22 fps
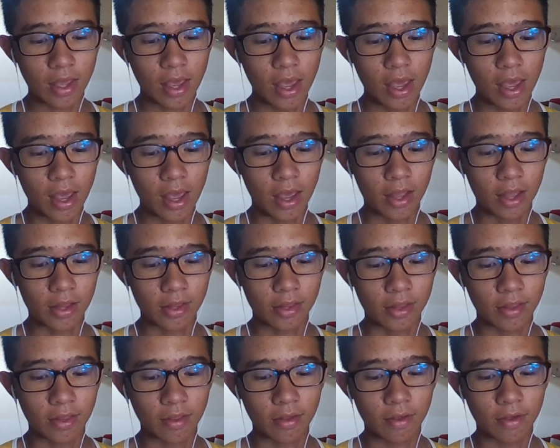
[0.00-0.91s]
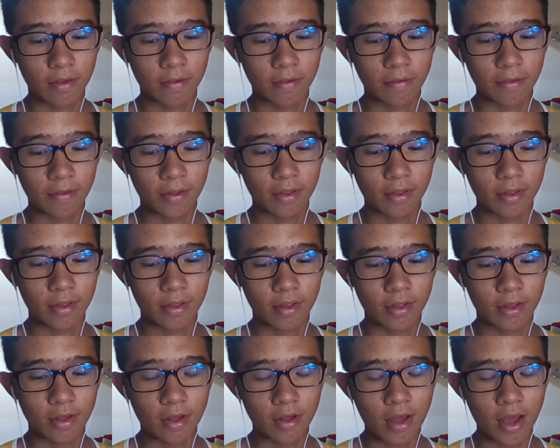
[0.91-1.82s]
and
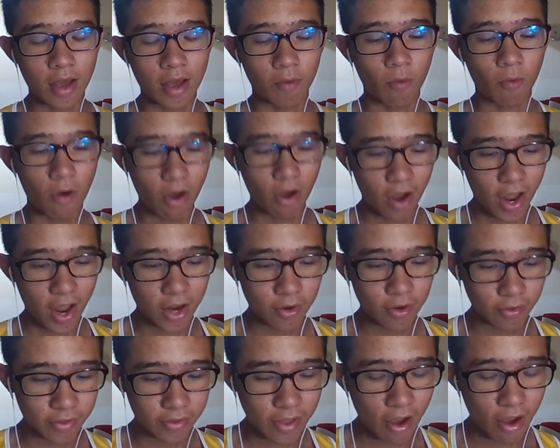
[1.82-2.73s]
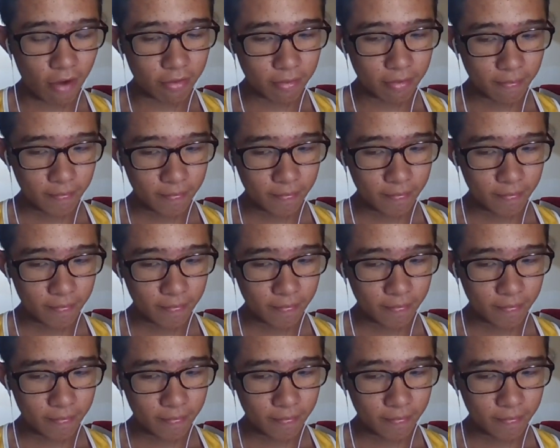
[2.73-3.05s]
I looked down.